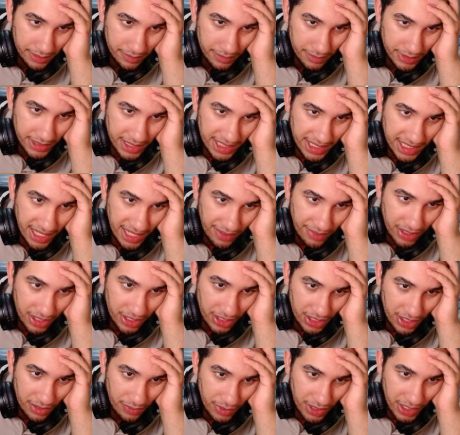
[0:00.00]
7
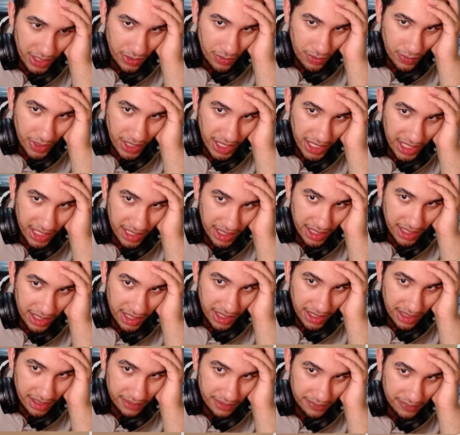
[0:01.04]
doesn't really do
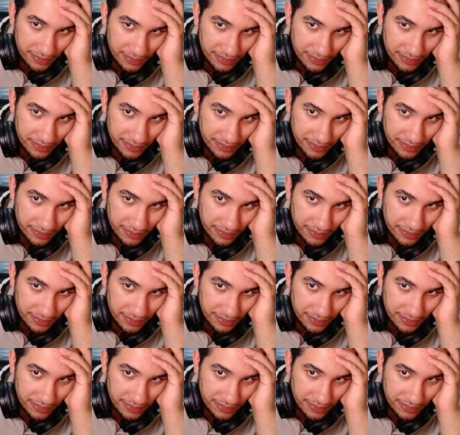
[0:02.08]
anything.